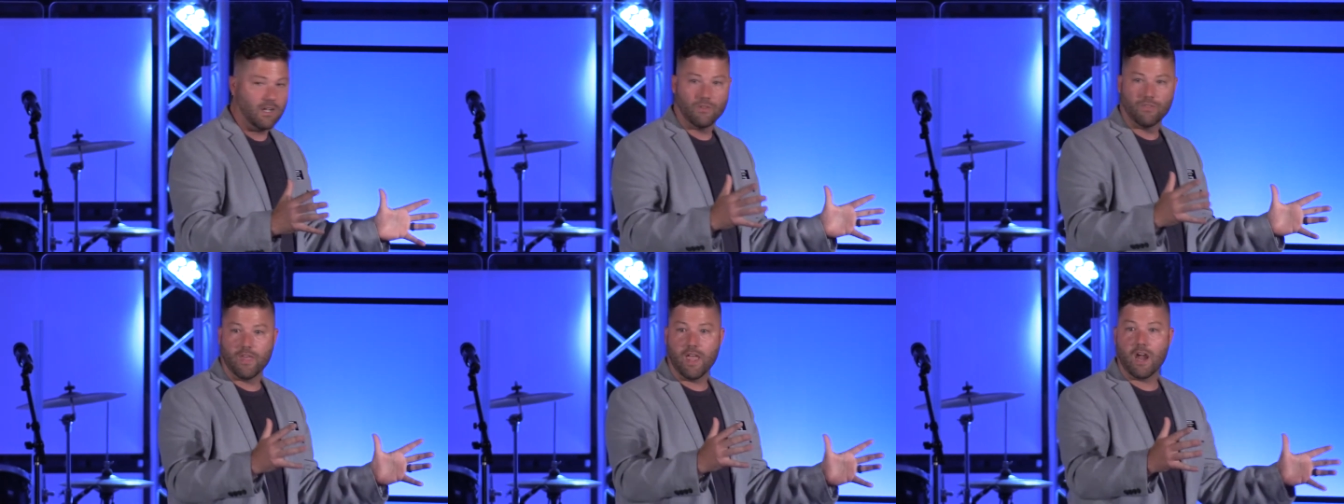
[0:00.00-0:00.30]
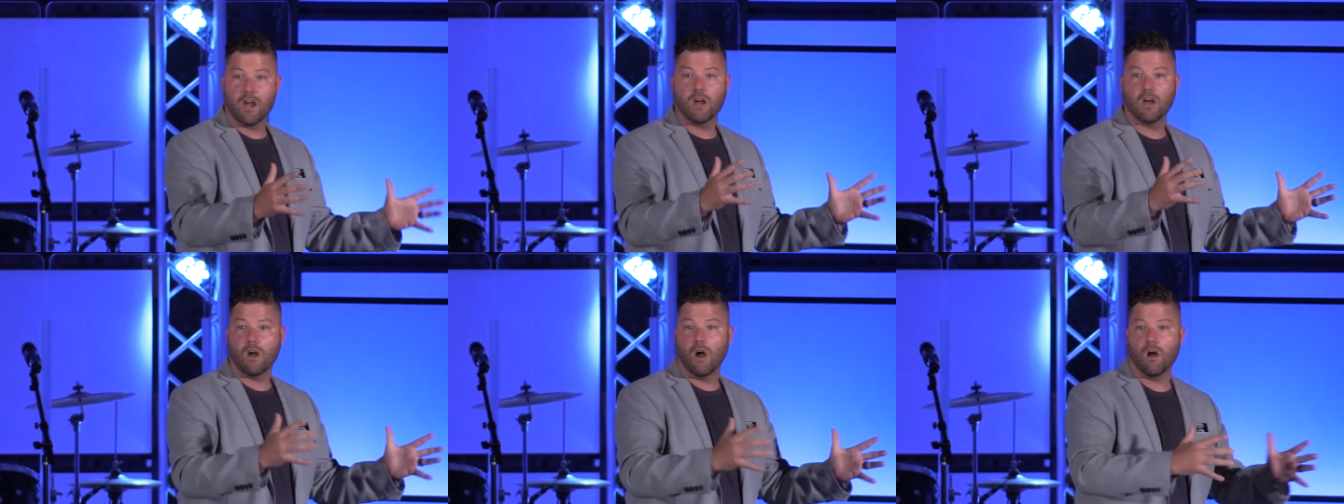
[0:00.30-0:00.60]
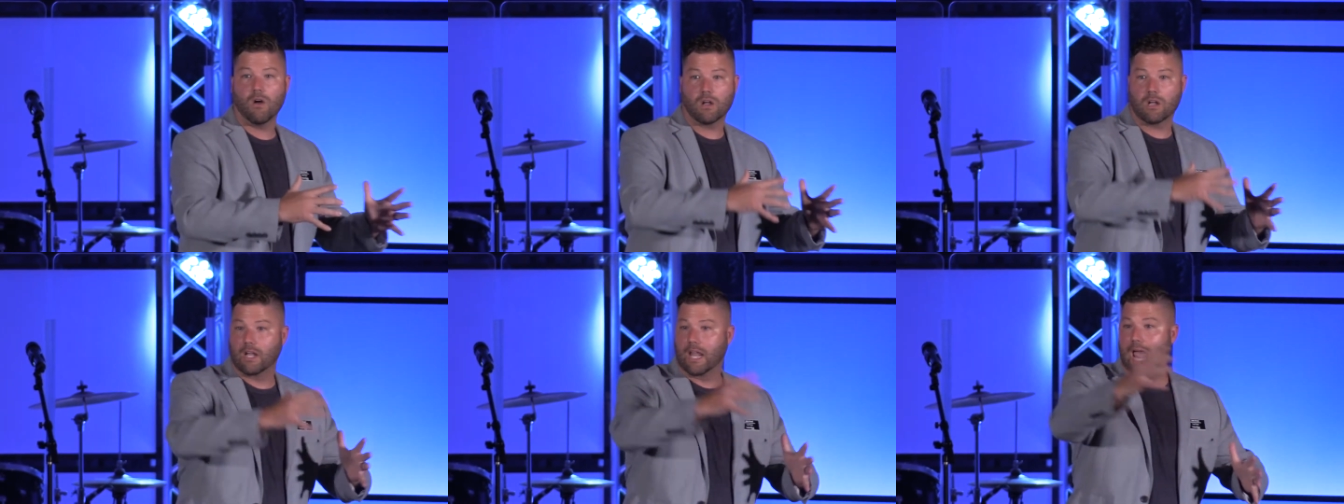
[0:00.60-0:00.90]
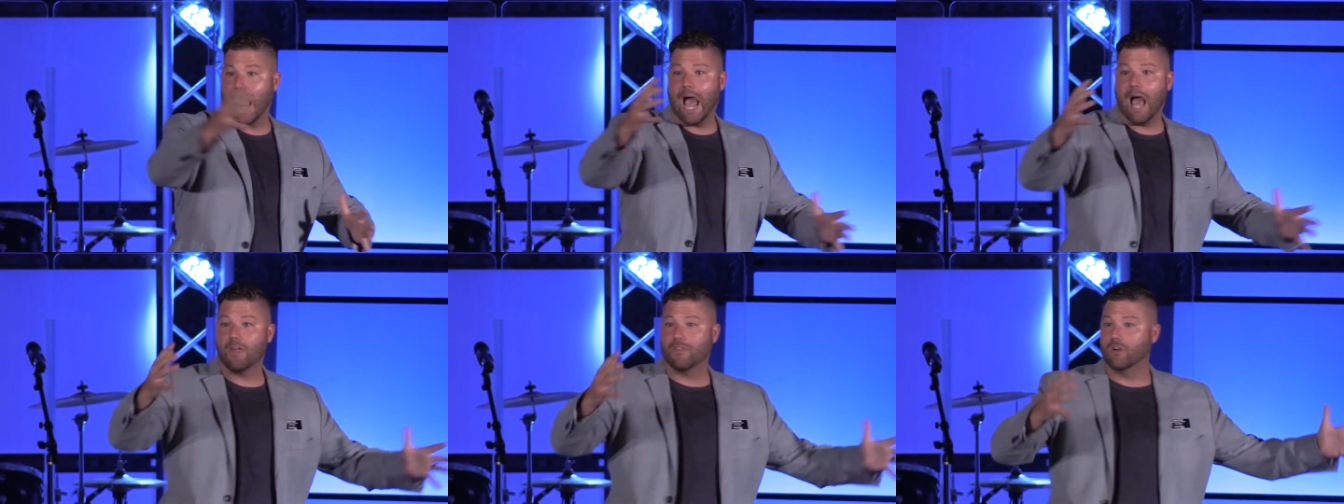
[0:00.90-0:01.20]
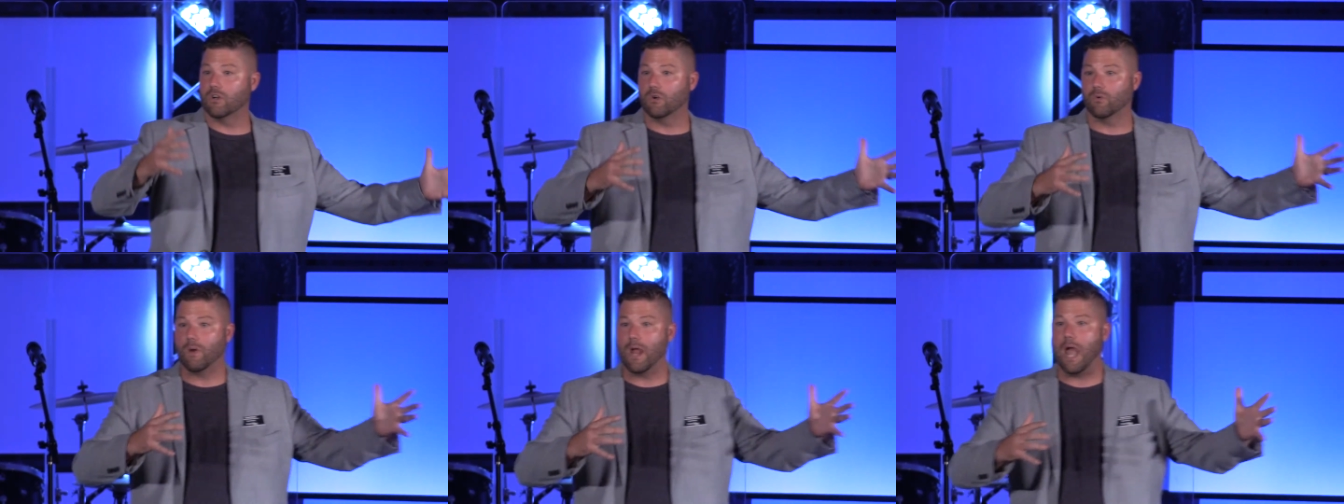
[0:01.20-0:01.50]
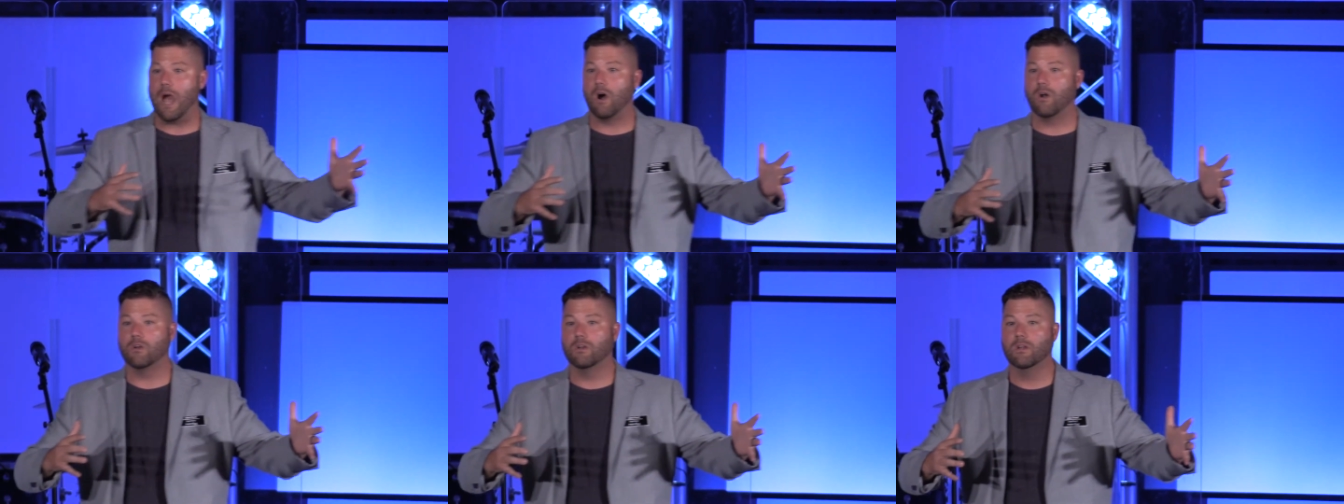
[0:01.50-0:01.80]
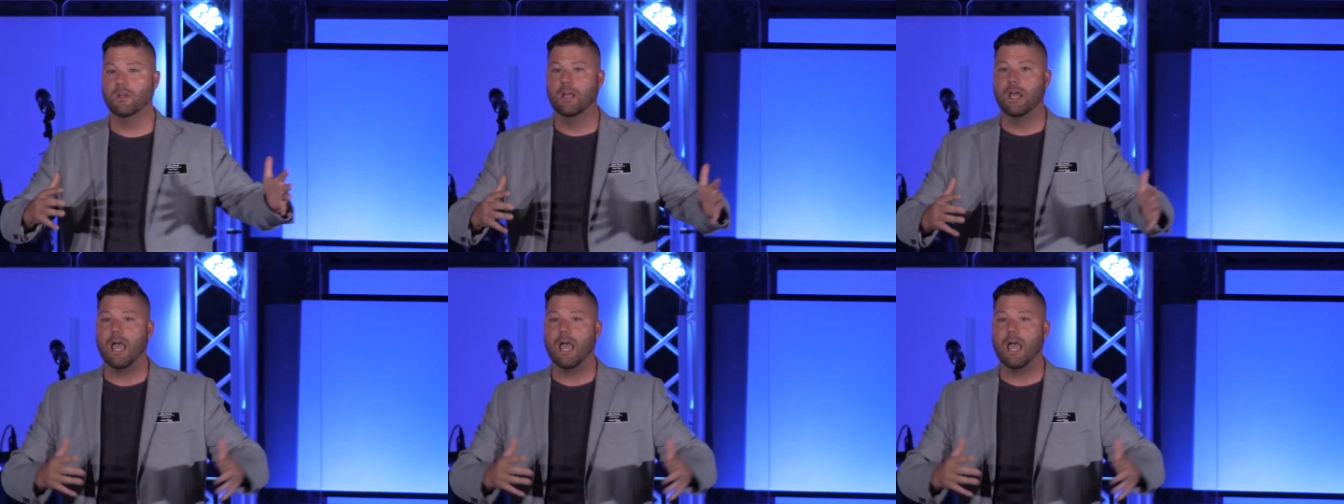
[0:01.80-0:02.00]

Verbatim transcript: there gathered around,